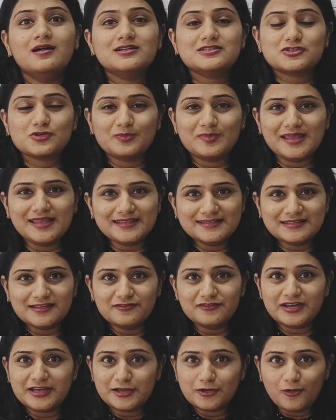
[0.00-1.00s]
So be in the
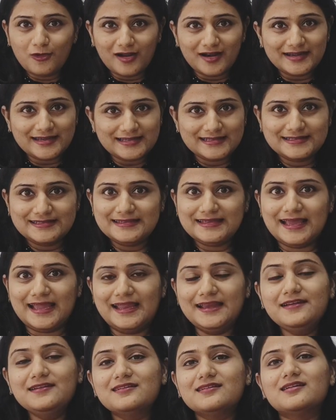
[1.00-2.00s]
video until the
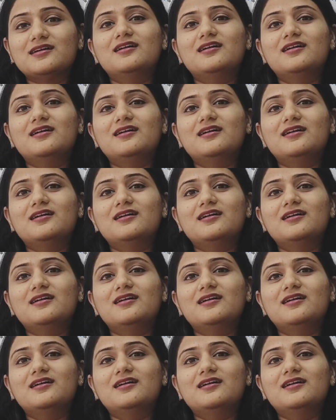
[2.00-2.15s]
end.